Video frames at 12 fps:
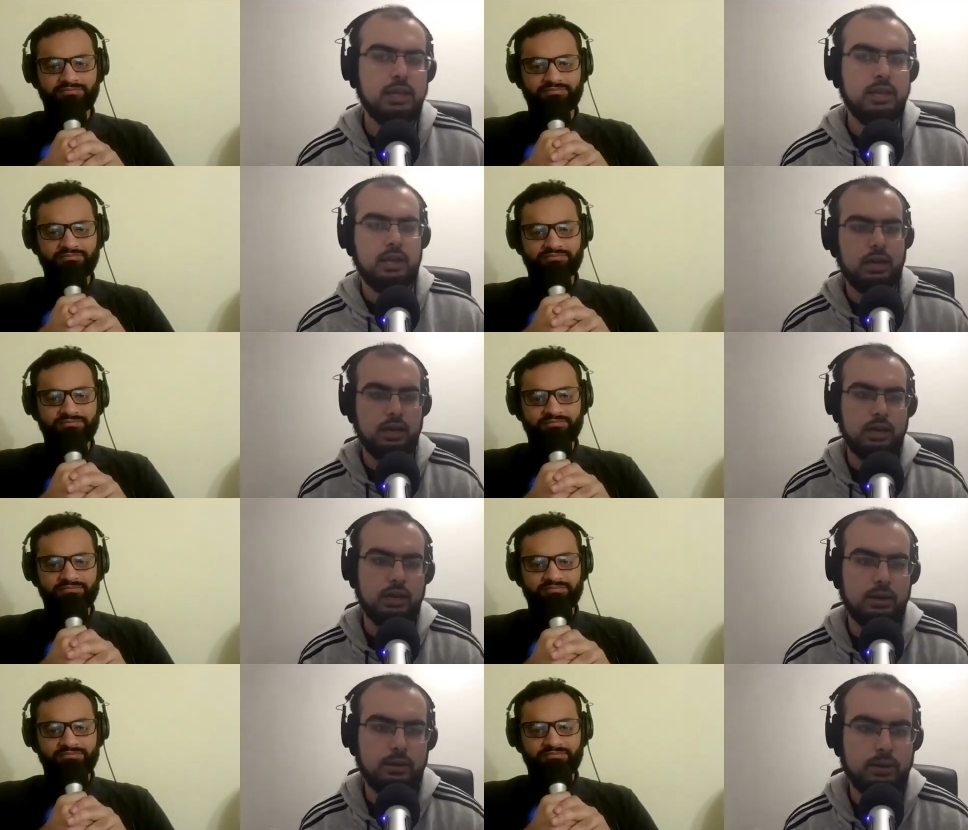
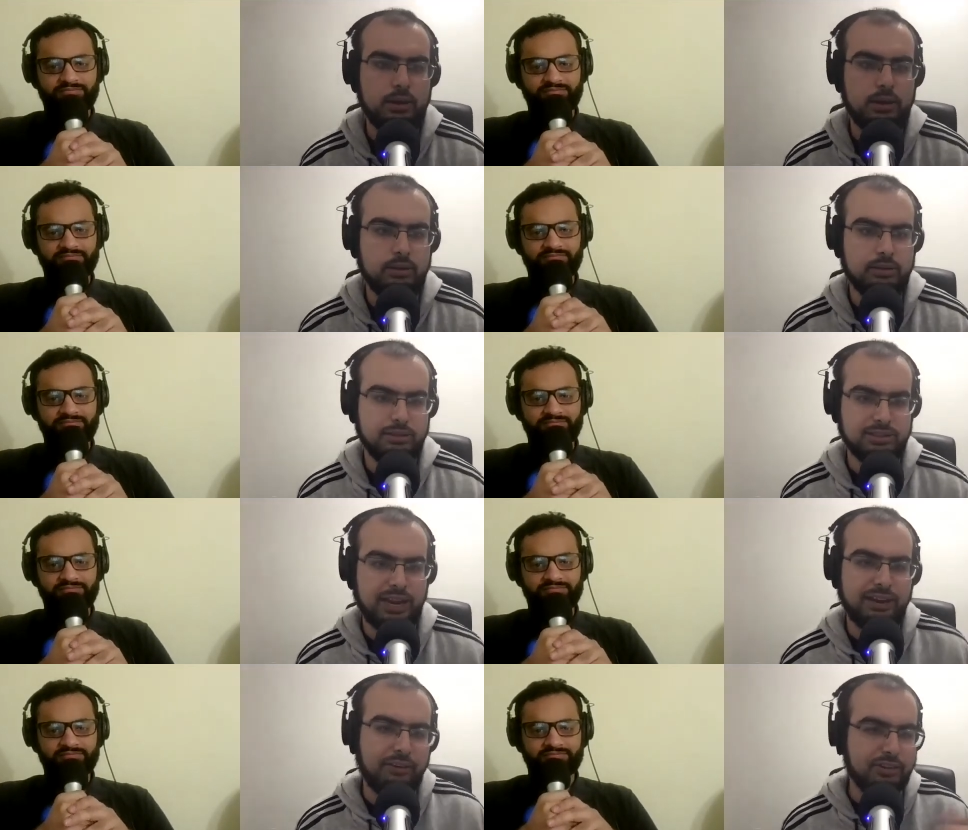Speaker 1: uh, it's
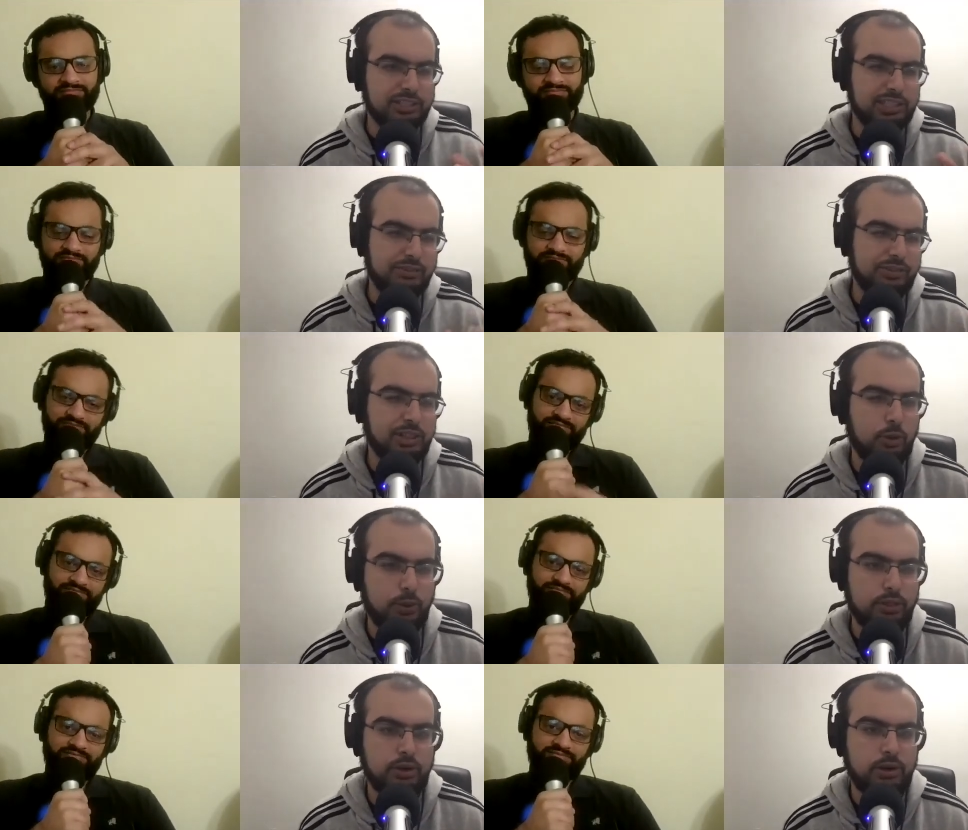kind of deceiving the
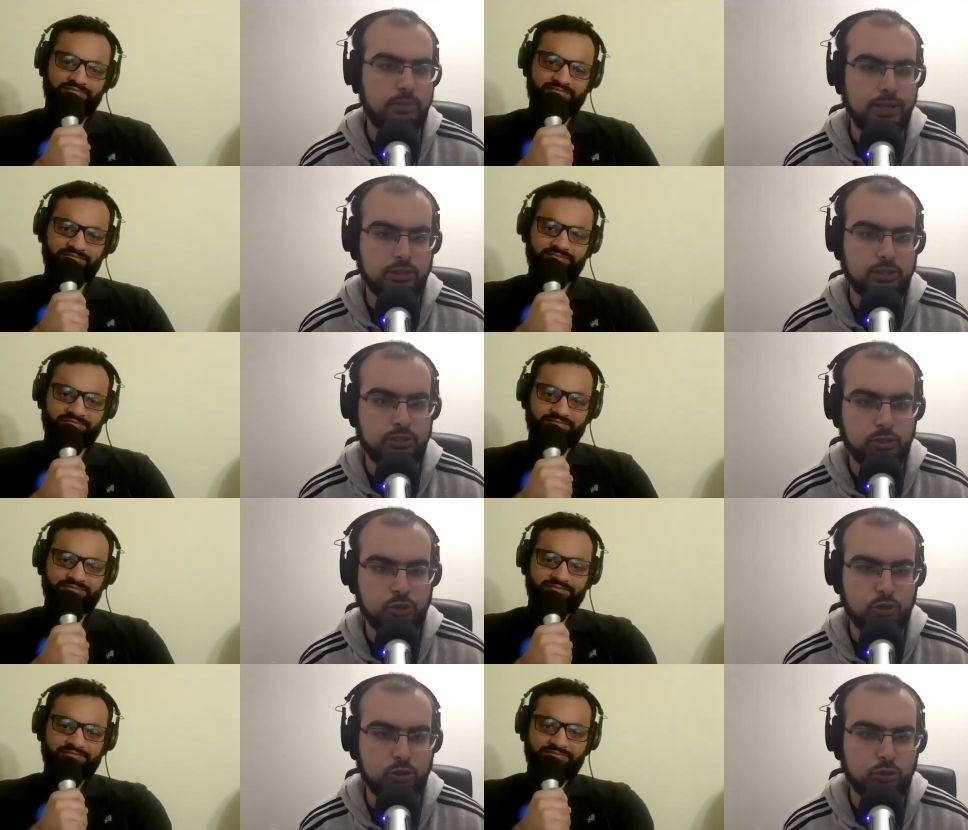weather in Manchester.
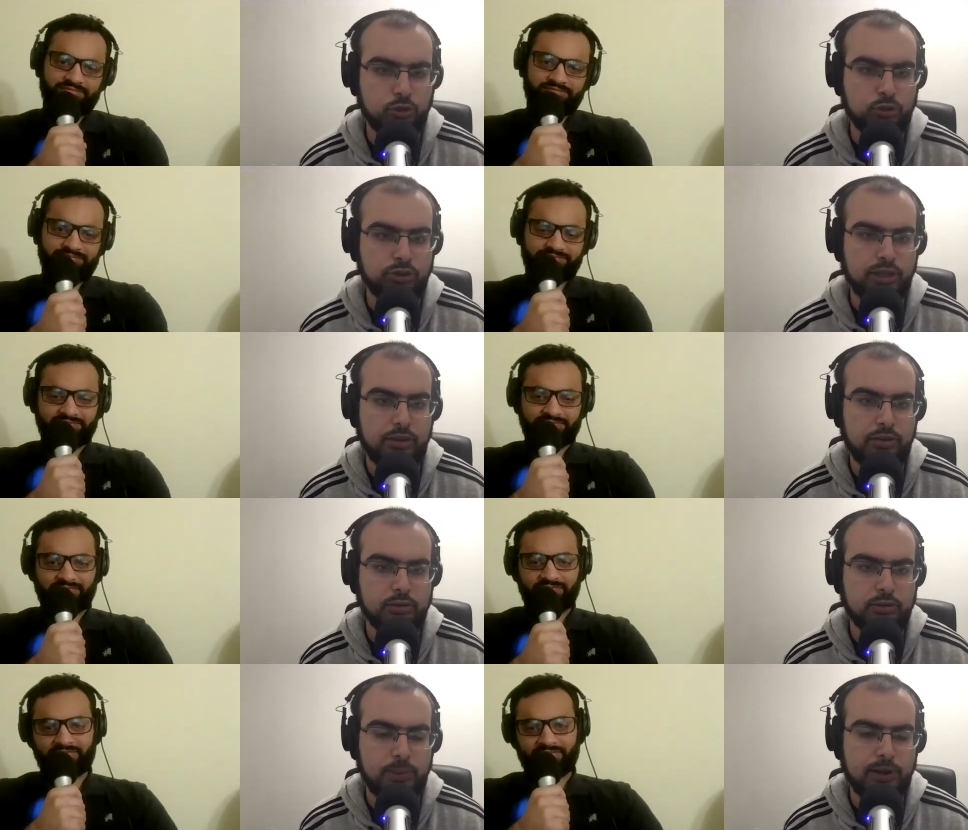So, do you think it
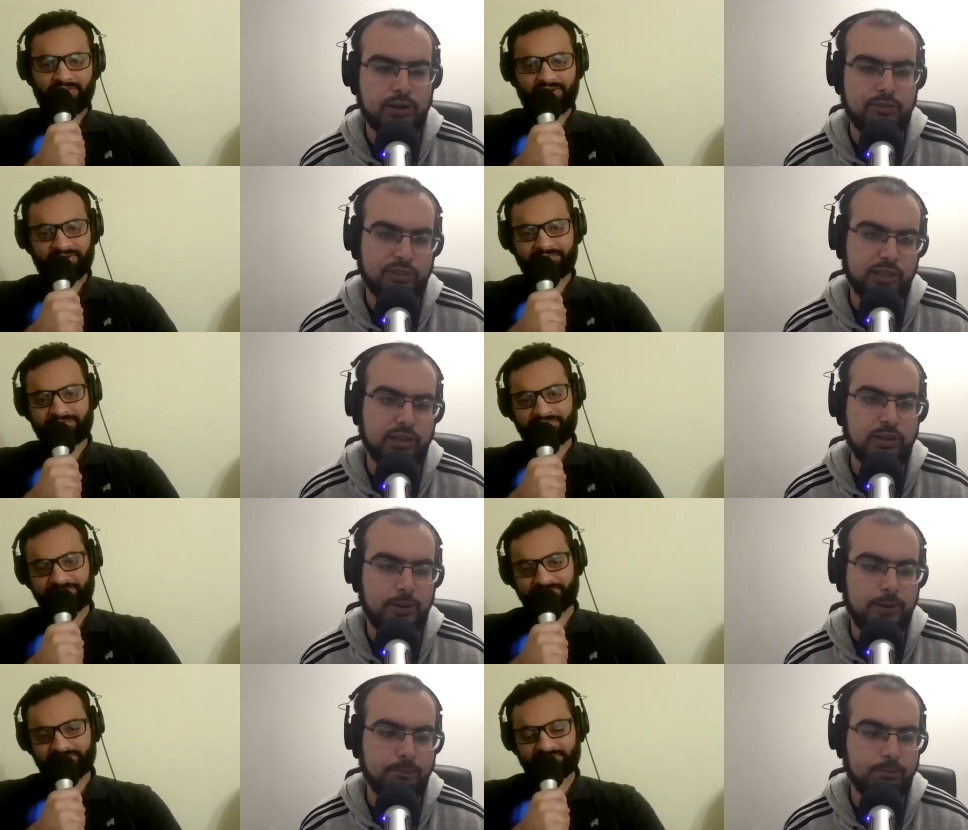was better if they
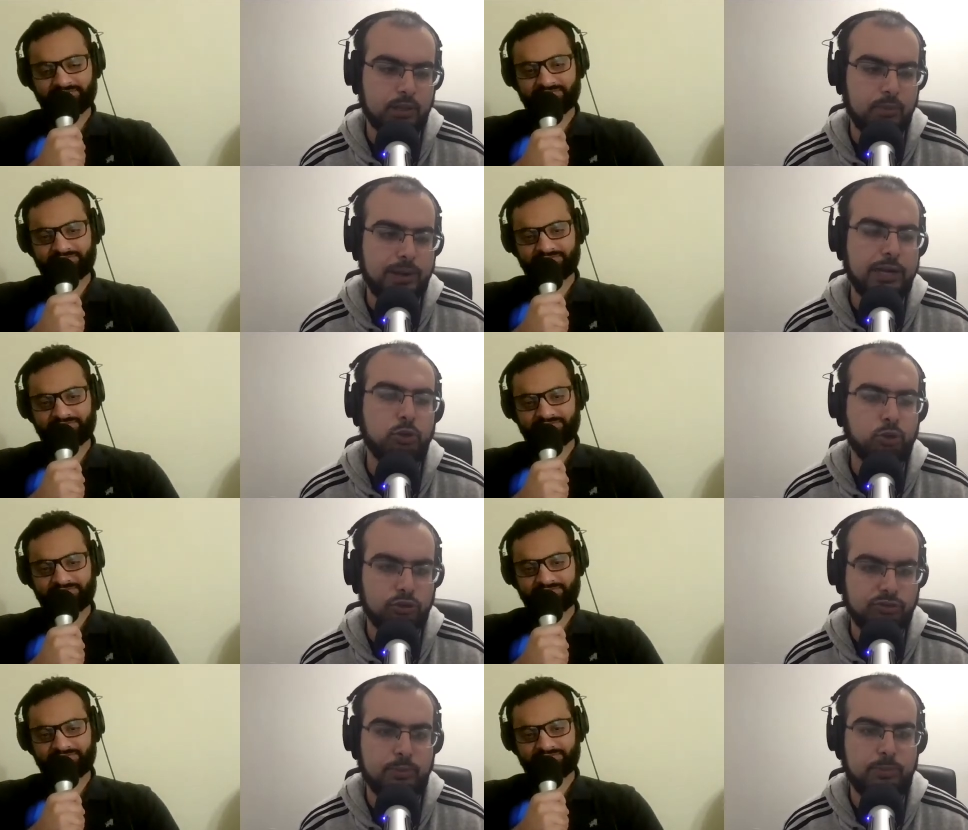um, made use
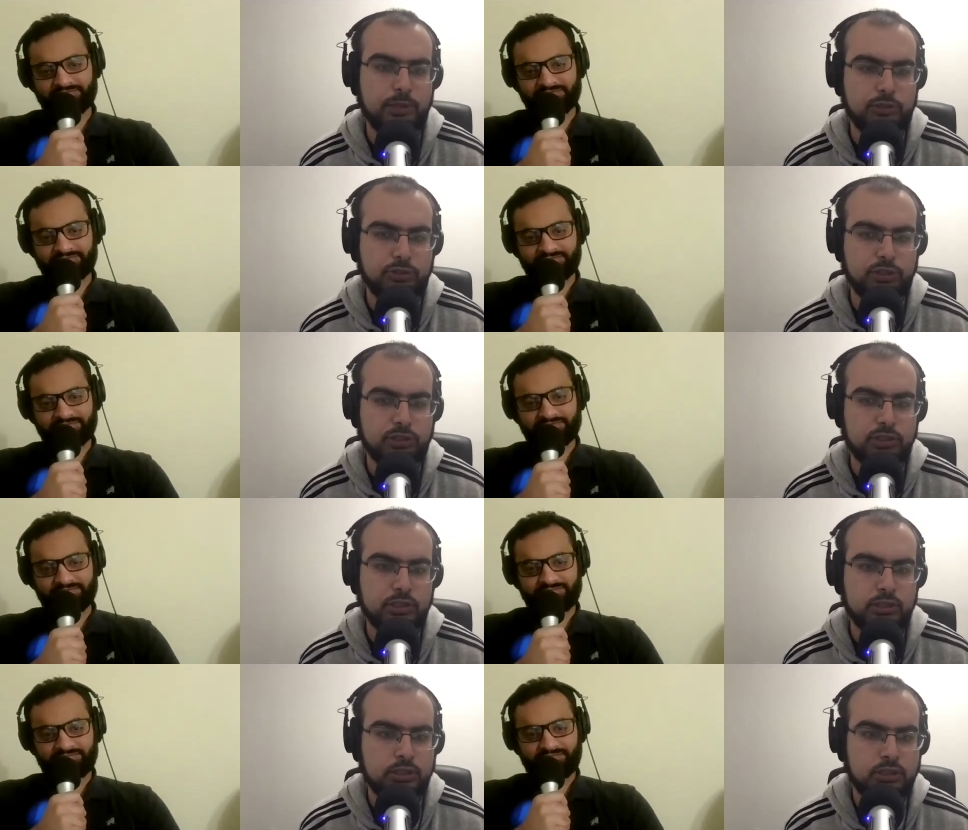of the pitch first?
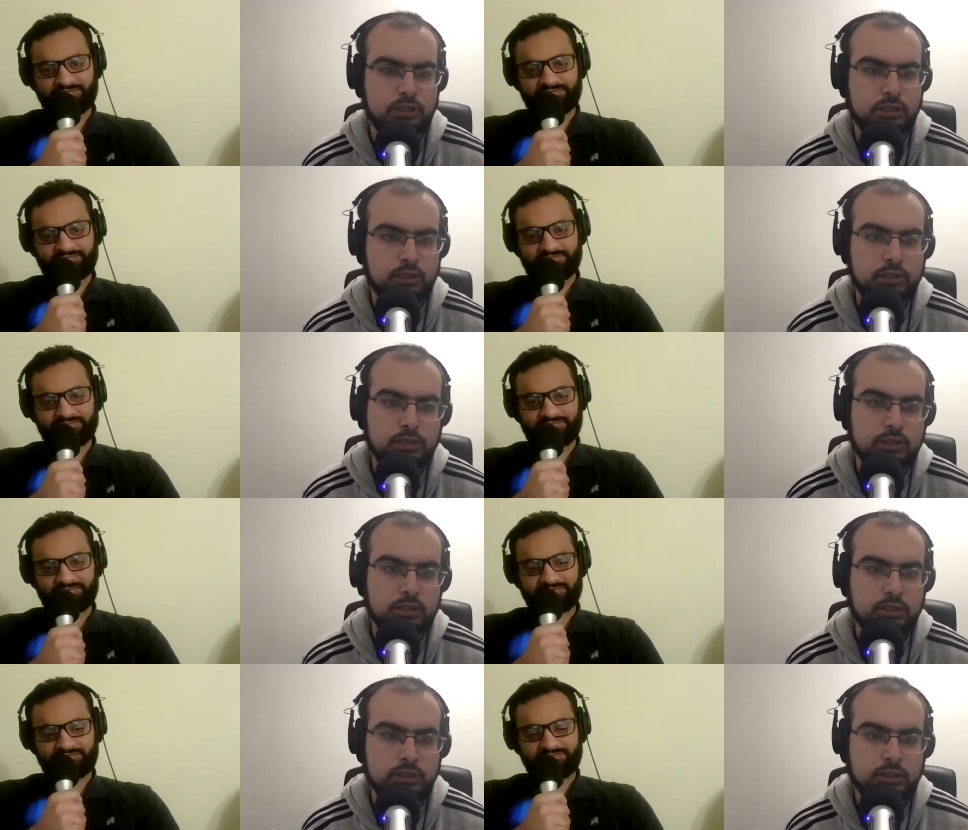
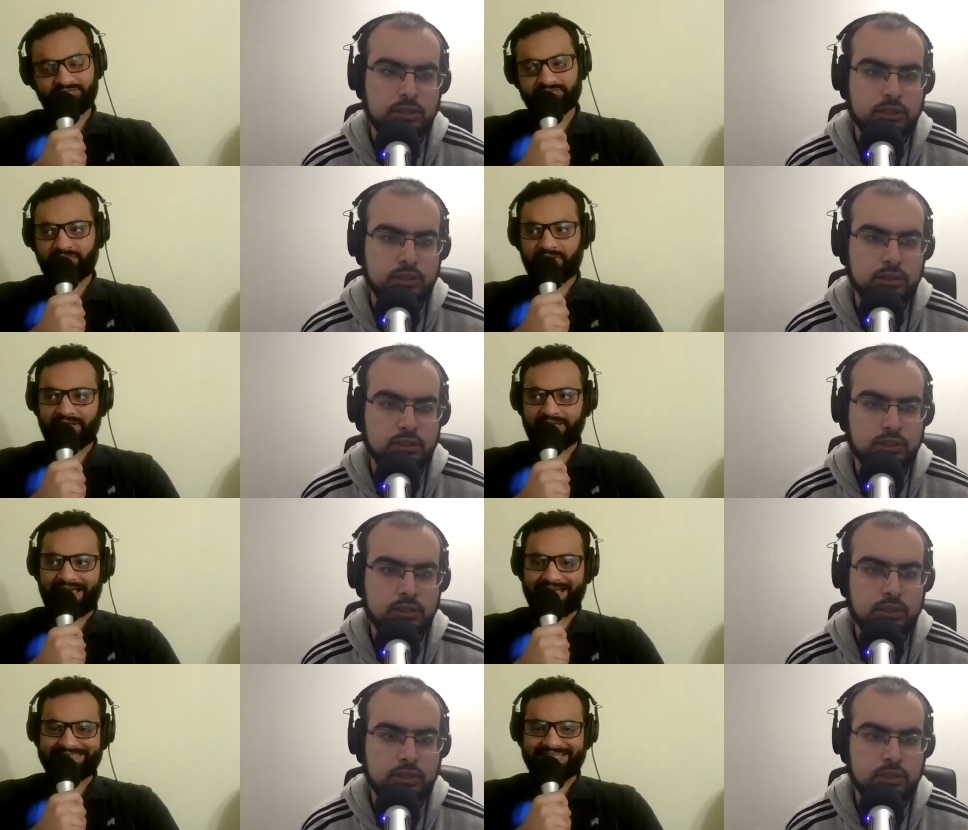
Speaker 2: In
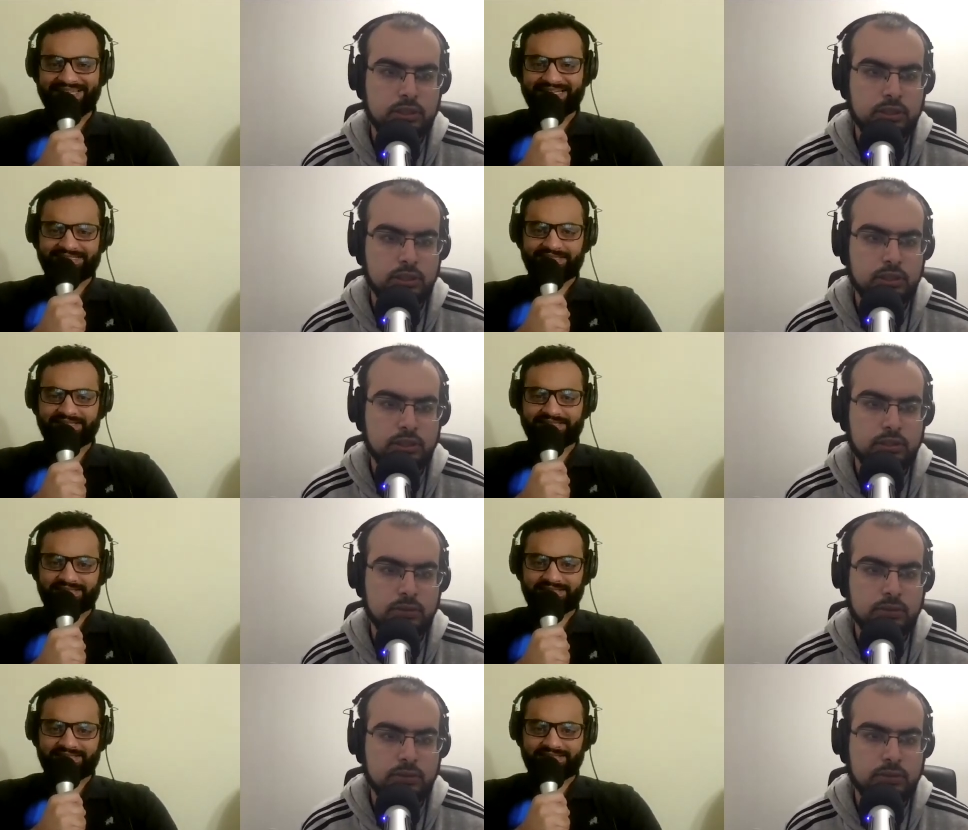hindsight, it's it's uh,